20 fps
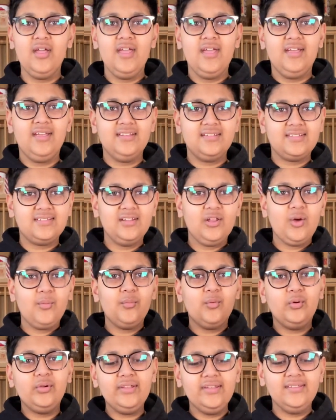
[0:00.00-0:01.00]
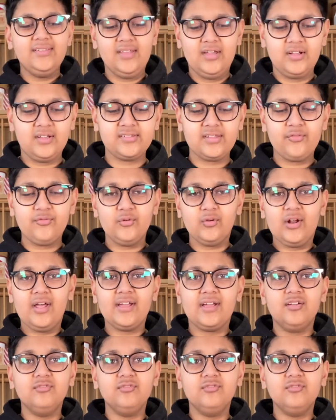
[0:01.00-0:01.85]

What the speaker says: It's a lot more easier, because I feel like